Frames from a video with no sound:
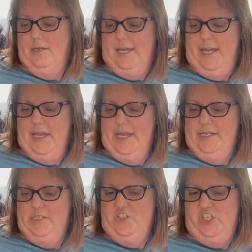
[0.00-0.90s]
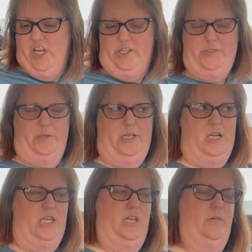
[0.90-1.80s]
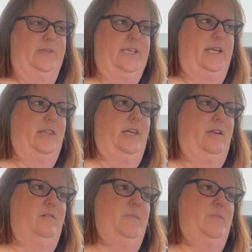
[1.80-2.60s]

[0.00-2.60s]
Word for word: And she also didn't think it was anything.